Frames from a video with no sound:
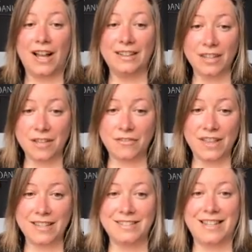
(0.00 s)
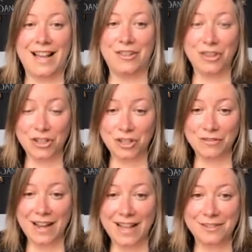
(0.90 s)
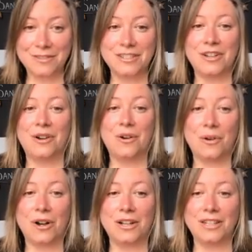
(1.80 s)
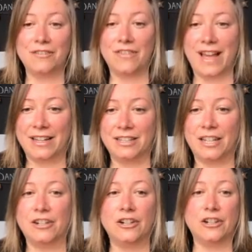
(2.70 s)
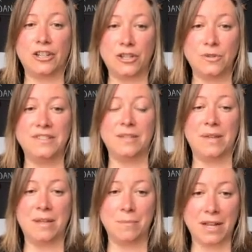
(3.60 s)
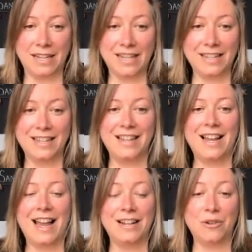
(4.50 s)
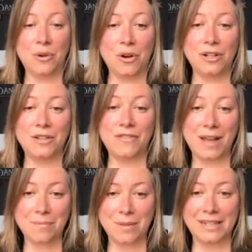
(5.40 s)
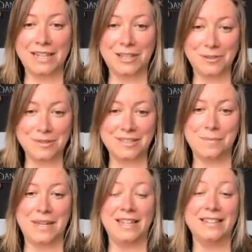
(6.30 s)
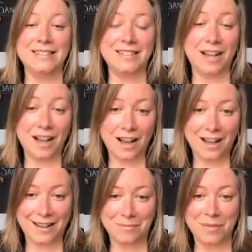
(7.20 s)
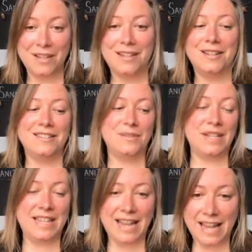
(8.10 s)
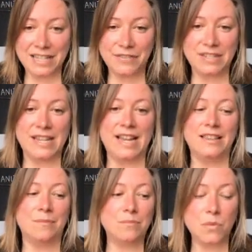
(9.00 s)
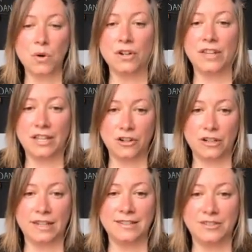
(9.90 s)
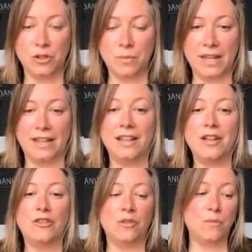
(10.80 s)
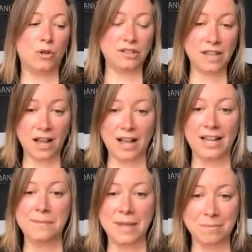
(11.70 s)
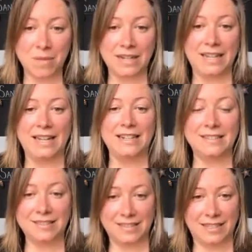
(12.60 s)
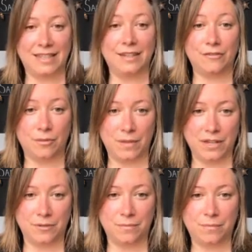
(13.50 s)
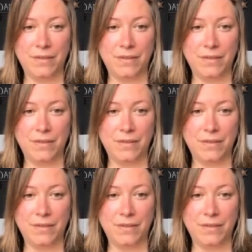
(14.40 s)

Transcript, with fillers: I love this. Look around. All of that clutter used to be money, and all of that money used to be time. So at the end of the day, the more that you're consuming, the more time and money it is stealing from you.